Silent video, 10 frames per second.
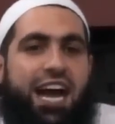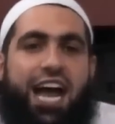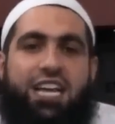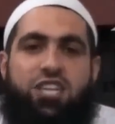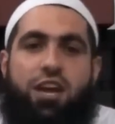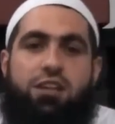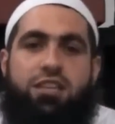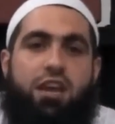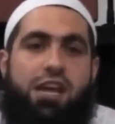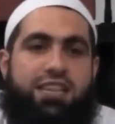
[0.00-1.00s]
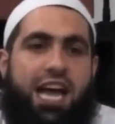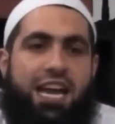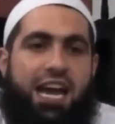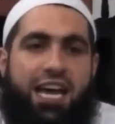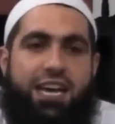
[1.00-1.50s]
Aisha radiallahu
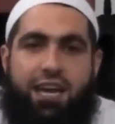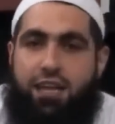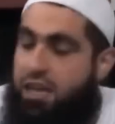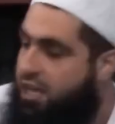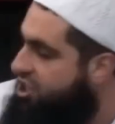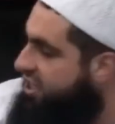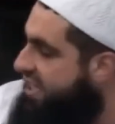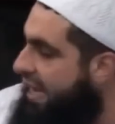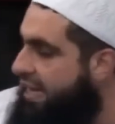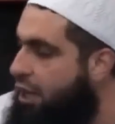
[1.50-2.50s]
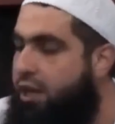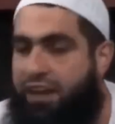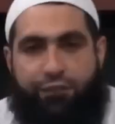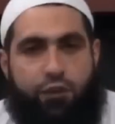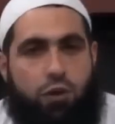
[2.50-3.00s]
ta'ala anha, she's telling her
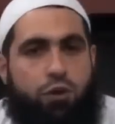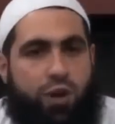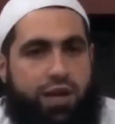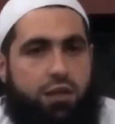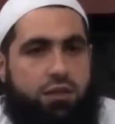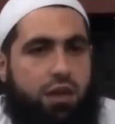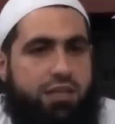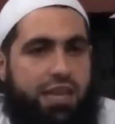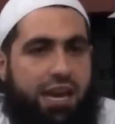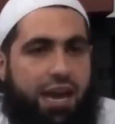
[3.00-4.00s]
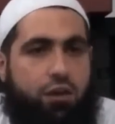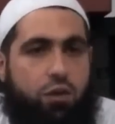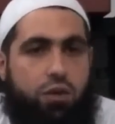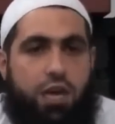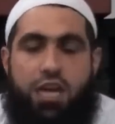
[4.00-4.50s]
nephew Urwa radiallahu ta'ala
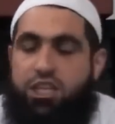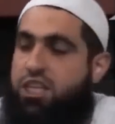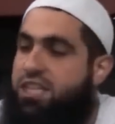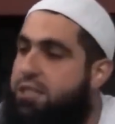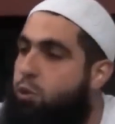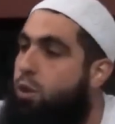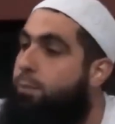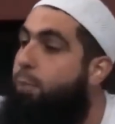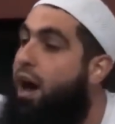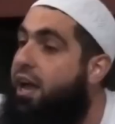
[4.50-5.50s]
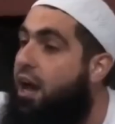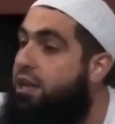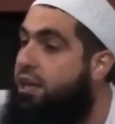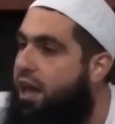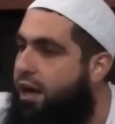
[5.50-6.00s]
anhu, she says to him, by
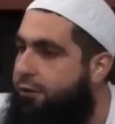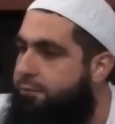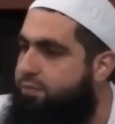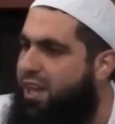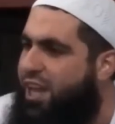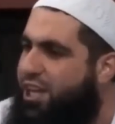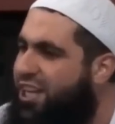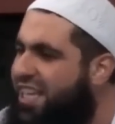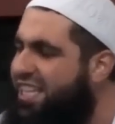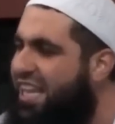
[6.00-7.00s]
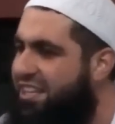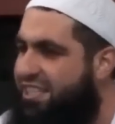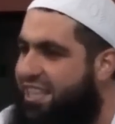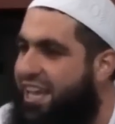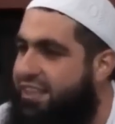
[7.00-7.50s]
Allah, you need to
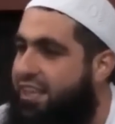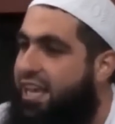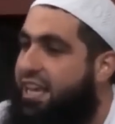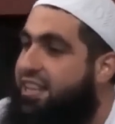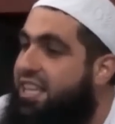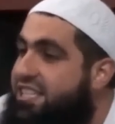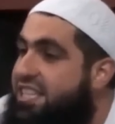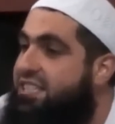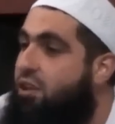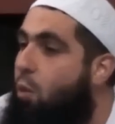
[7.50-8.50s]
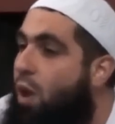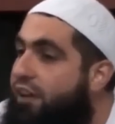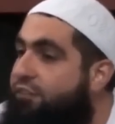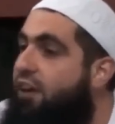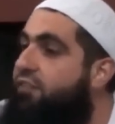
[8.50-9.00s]
understand, this is the
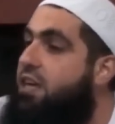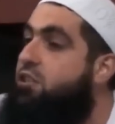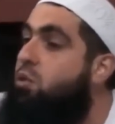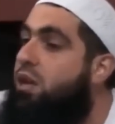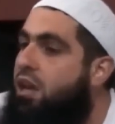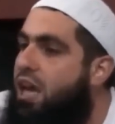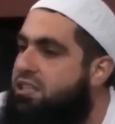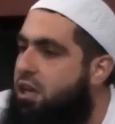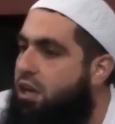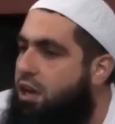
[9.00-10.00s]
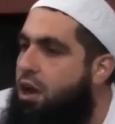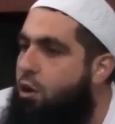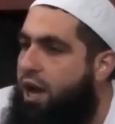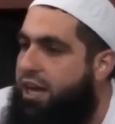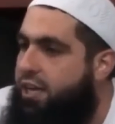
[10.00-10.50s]
wife of Rasulullah
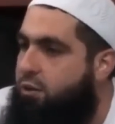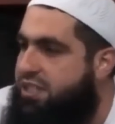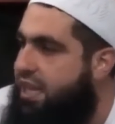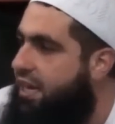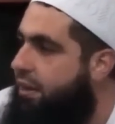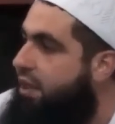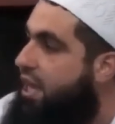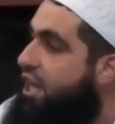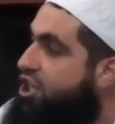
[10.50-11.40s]
Sallallahu Alaihi Wasallam.